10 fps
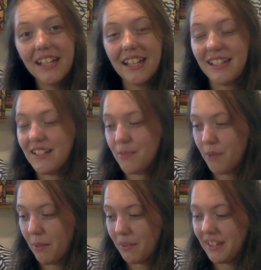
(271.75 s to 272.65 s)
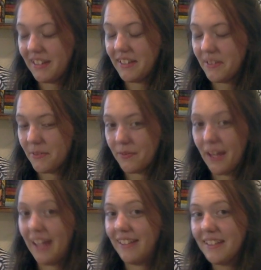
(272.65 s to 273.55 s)
It is probably a little
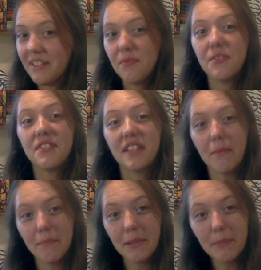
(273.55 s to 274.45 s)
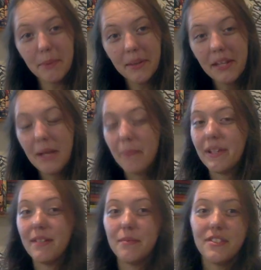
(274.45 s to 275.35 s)
violent for some people, but
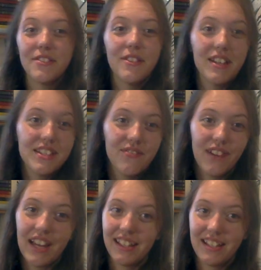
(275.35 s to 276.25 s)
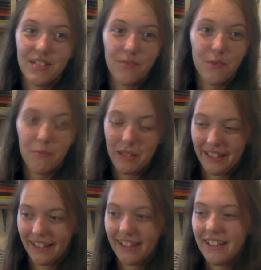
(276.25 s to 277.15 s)
it was not violent for
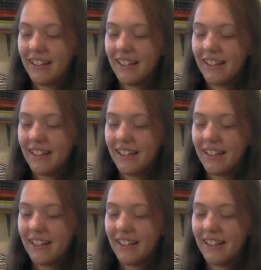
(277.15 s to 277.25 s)
me.